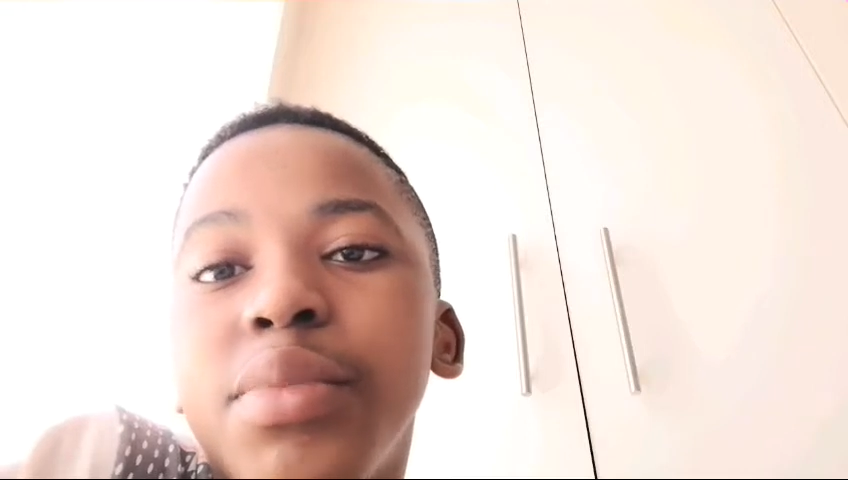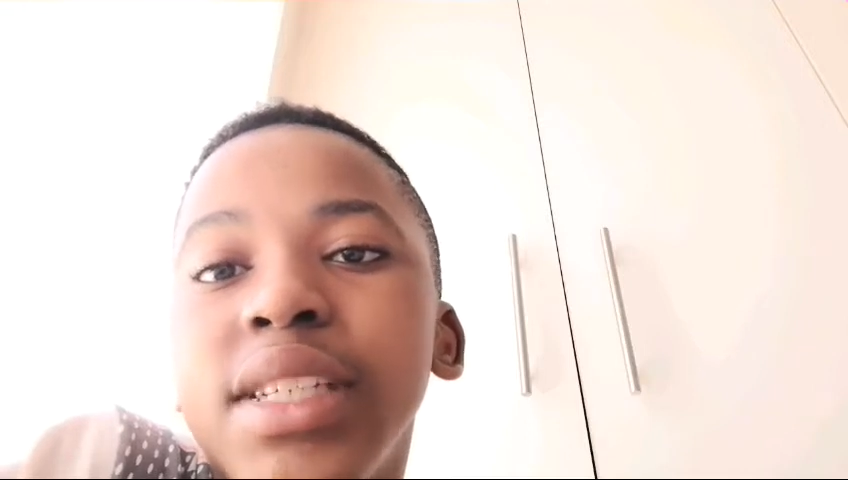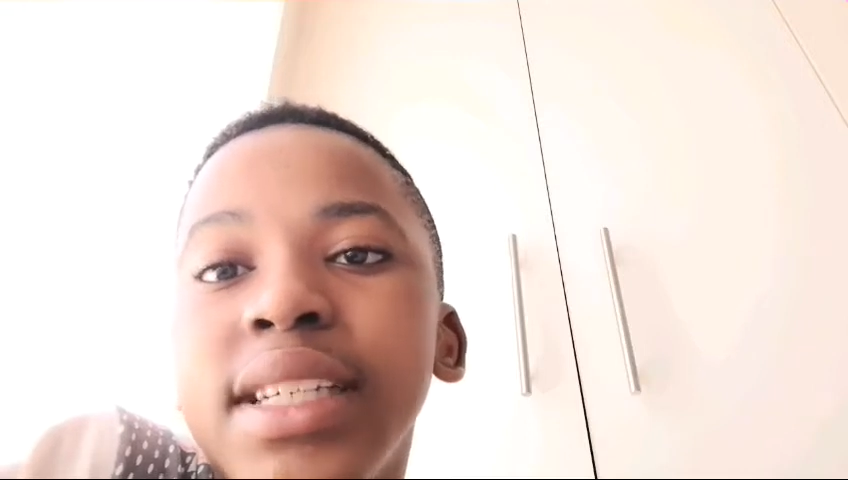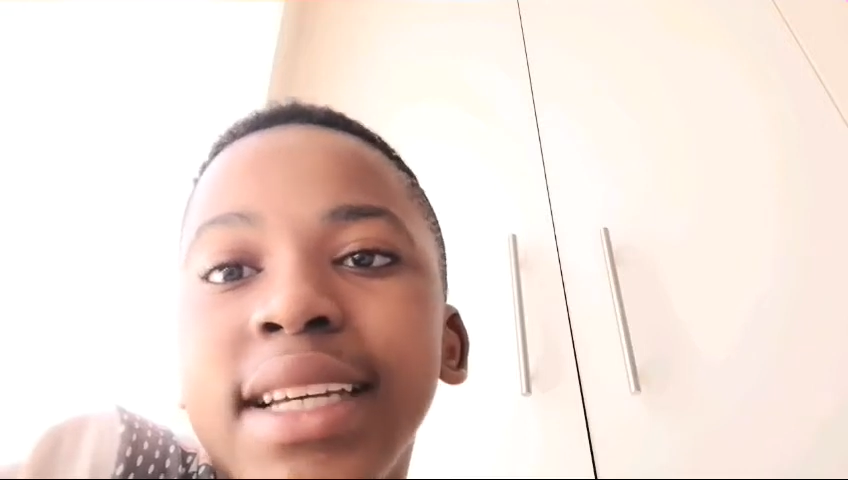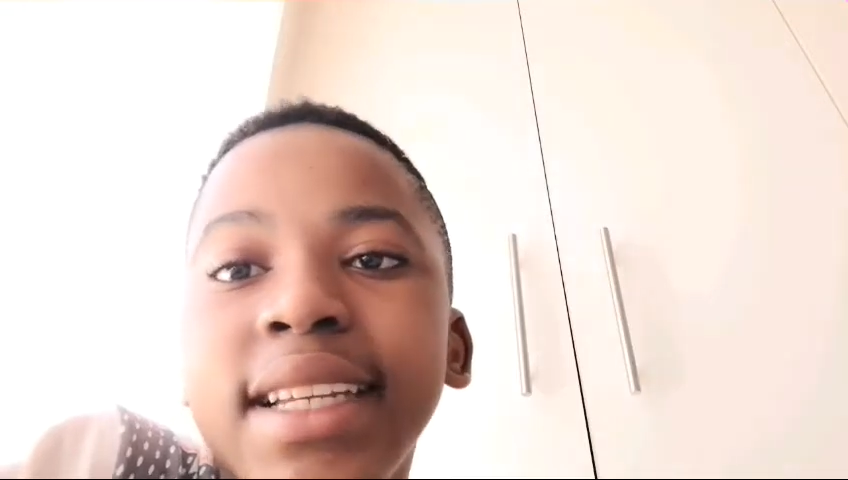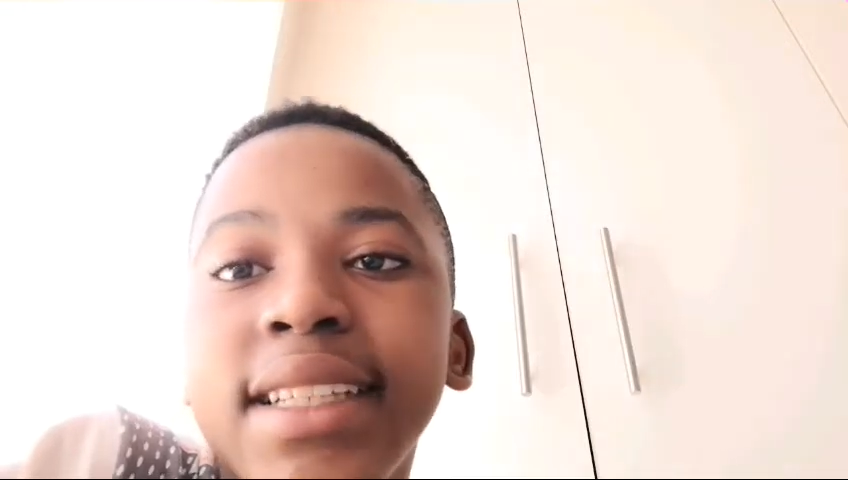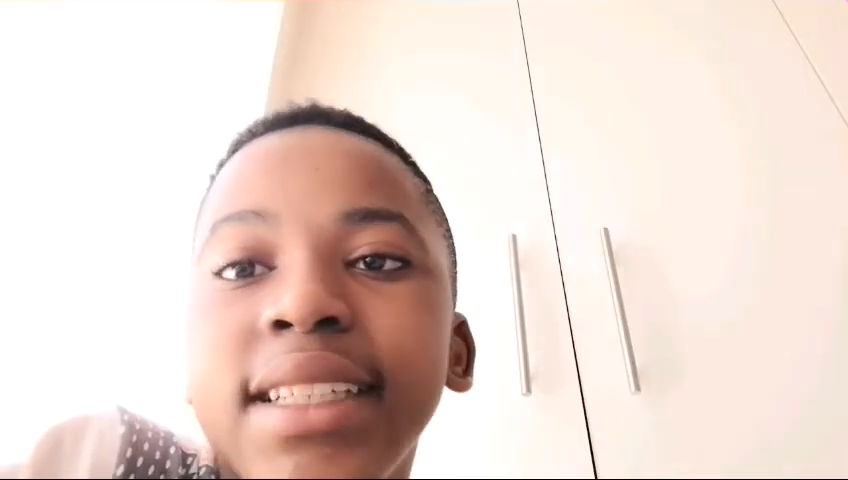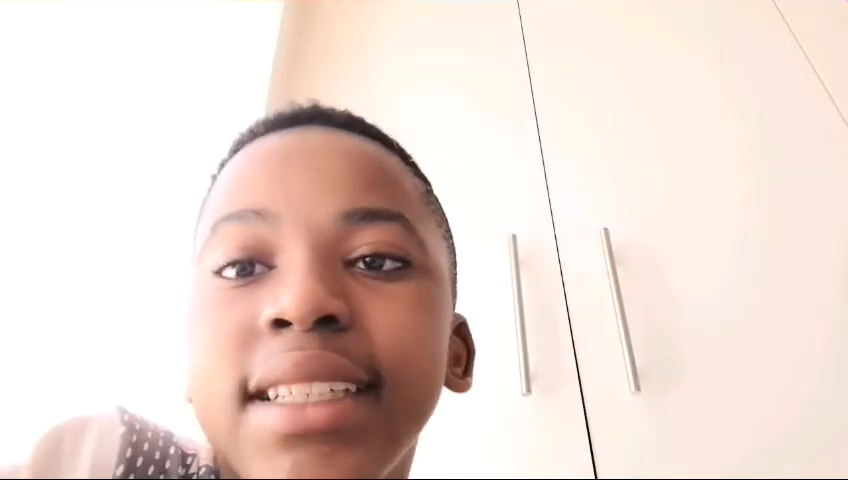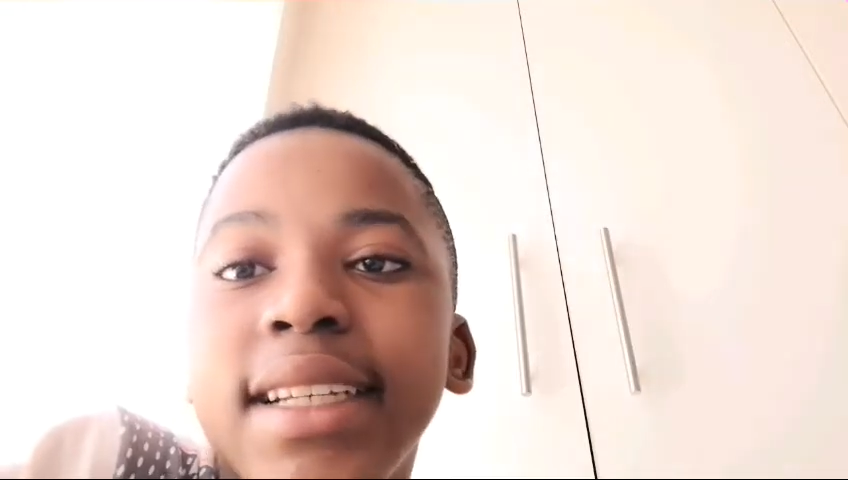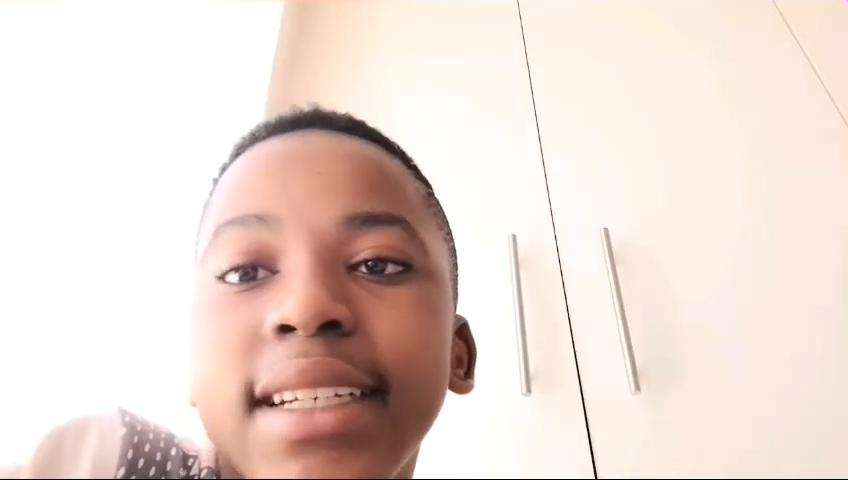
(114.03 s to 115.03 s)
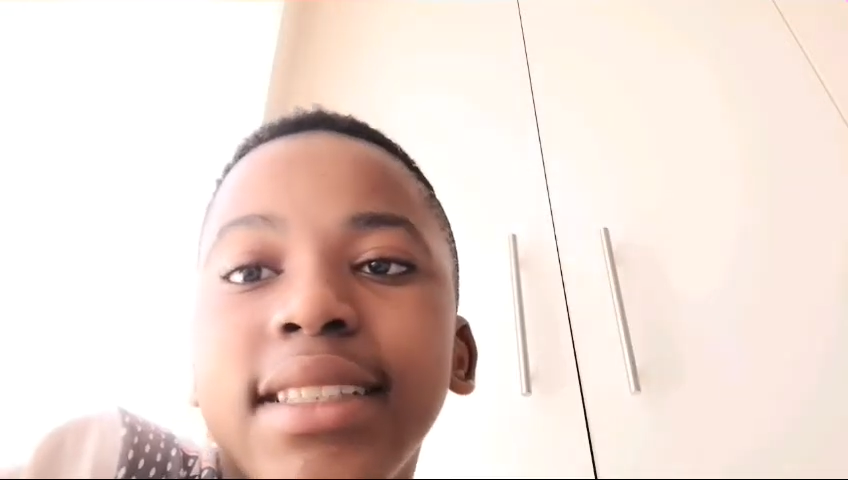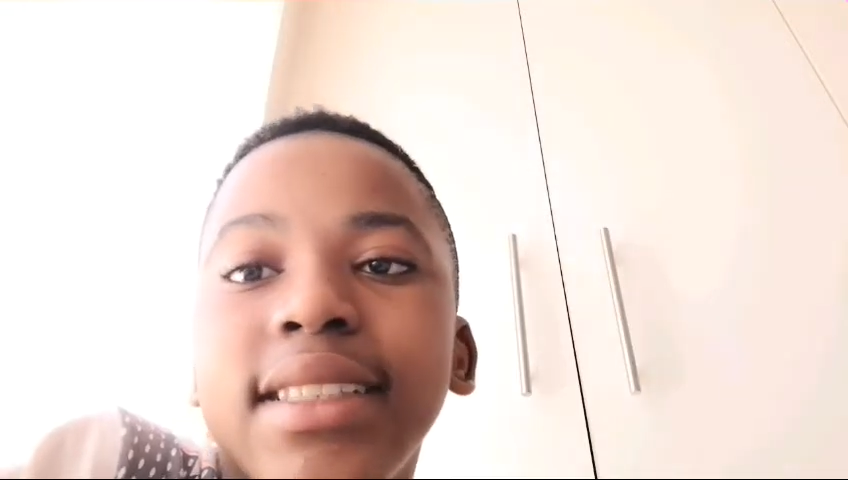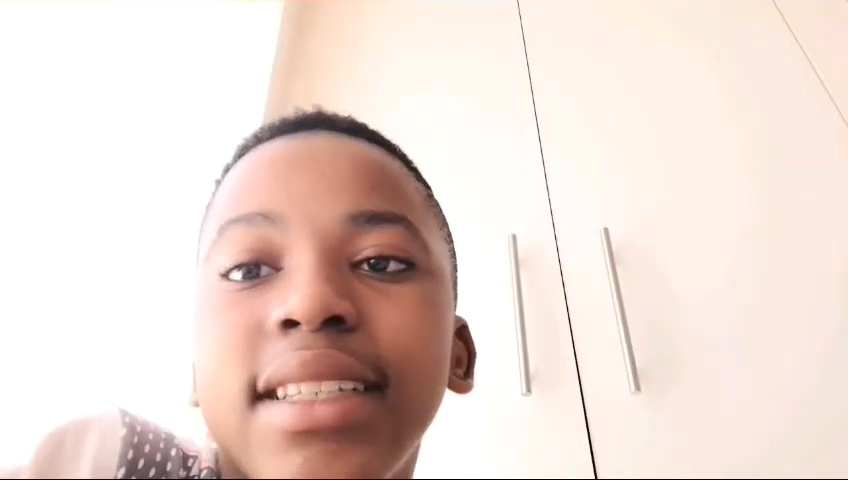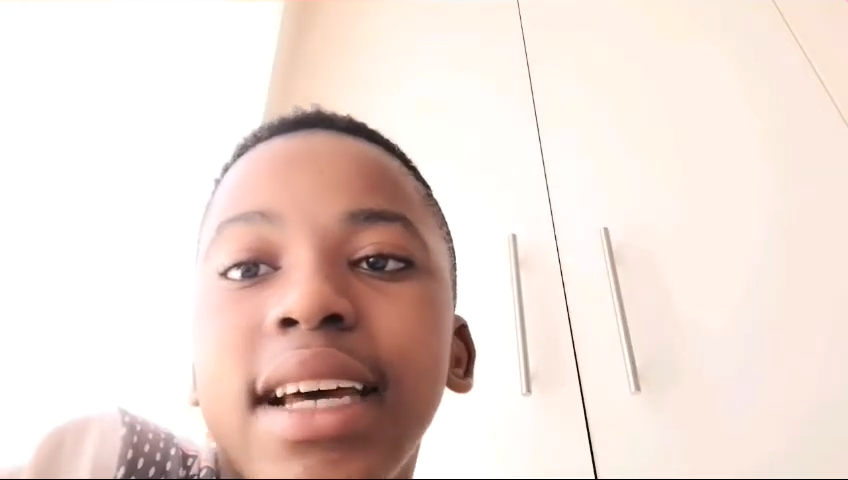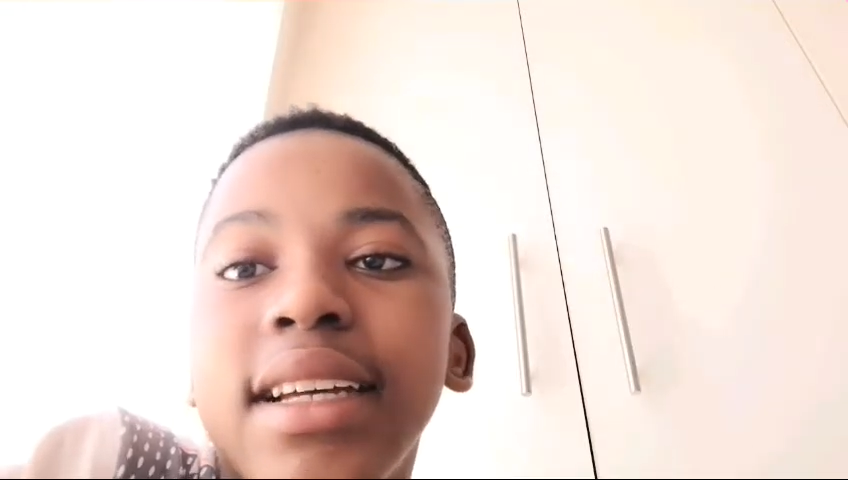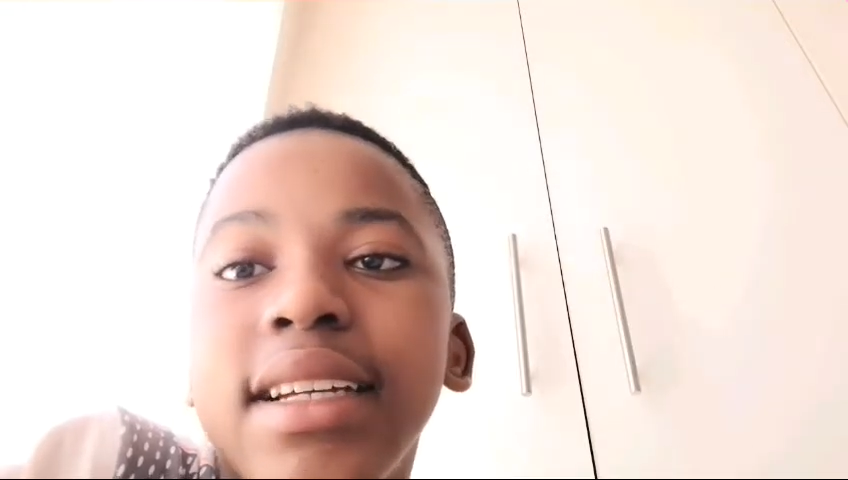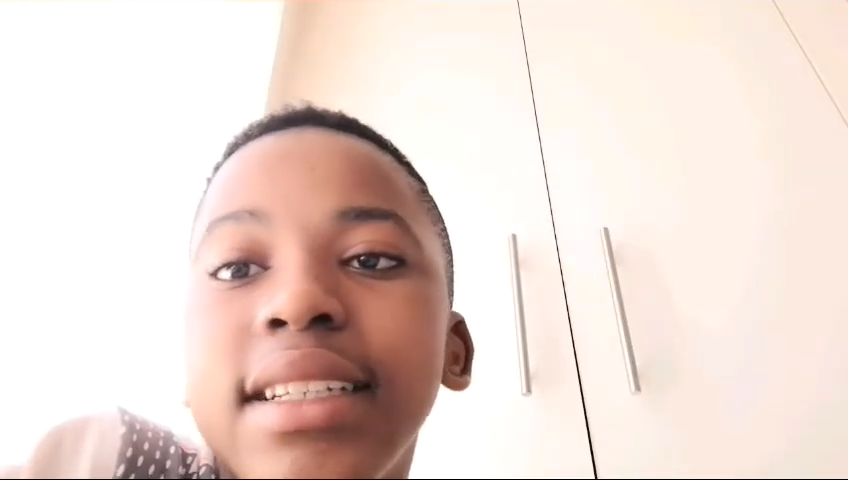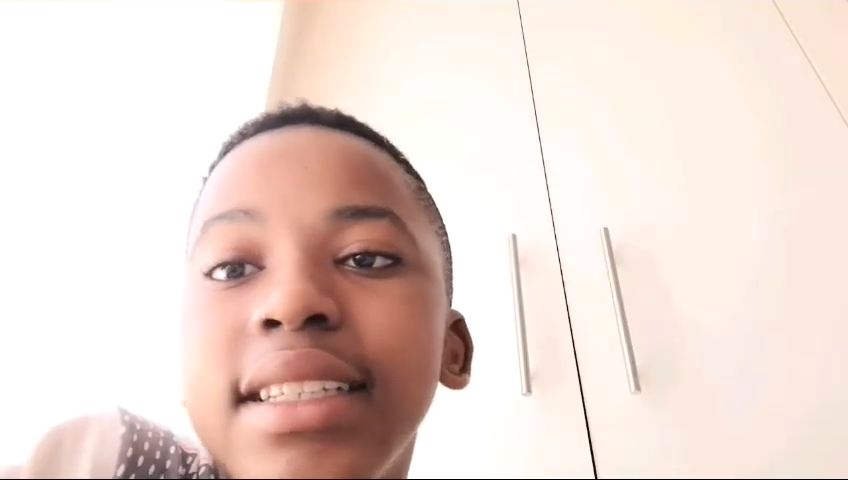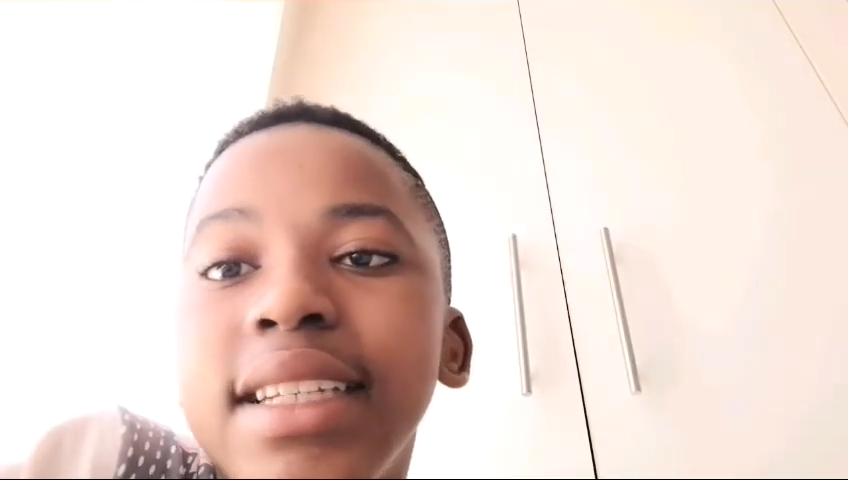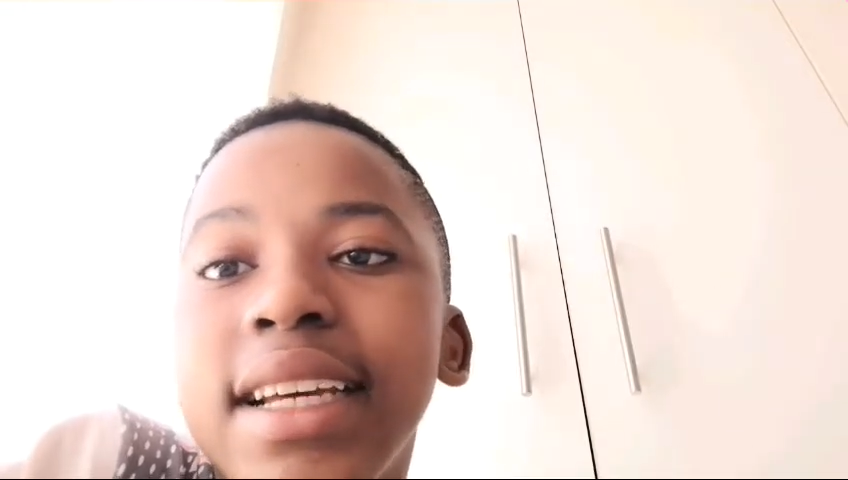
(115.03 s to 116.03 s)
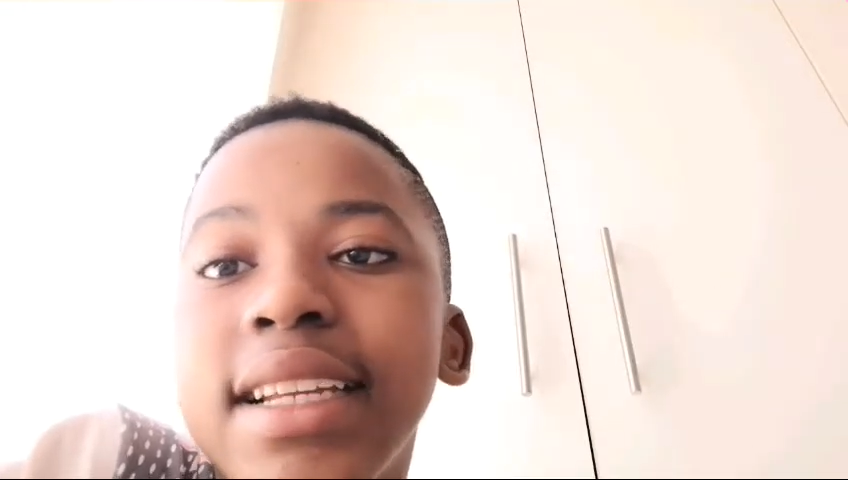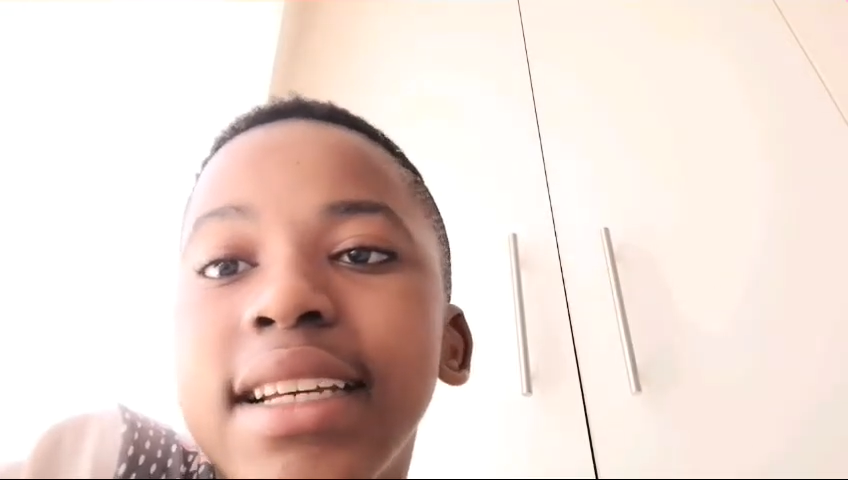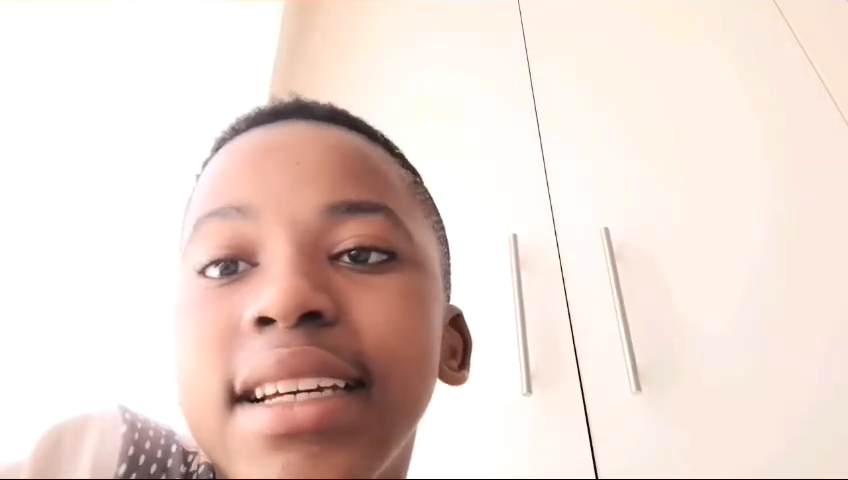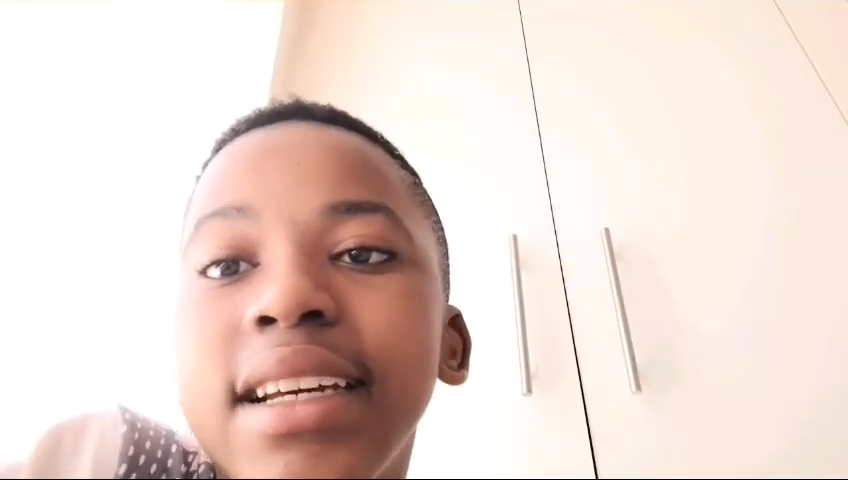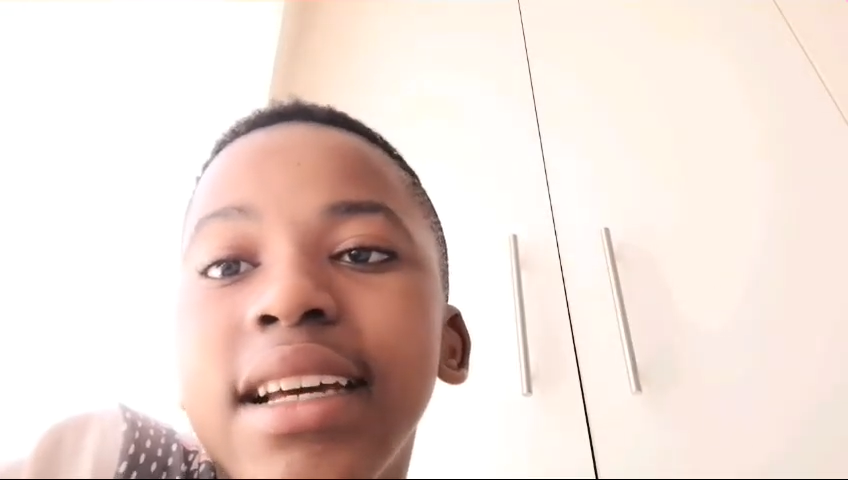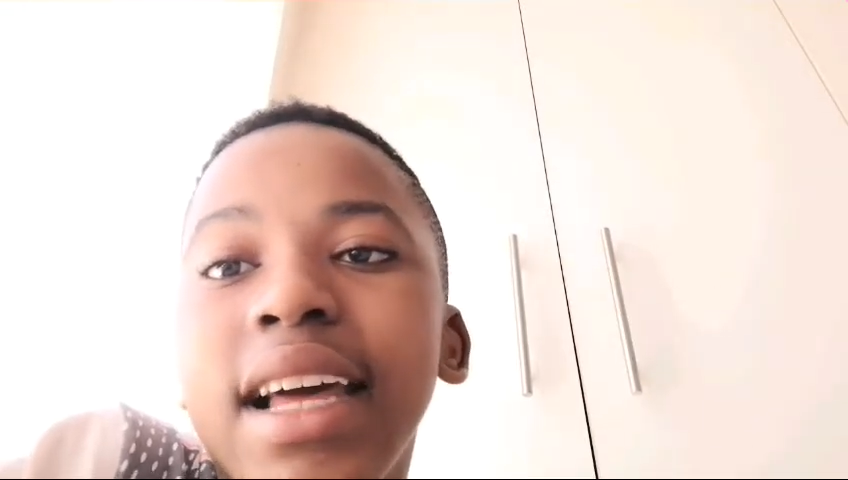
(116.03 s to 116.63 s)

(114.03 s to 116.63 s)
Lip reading: be anything less than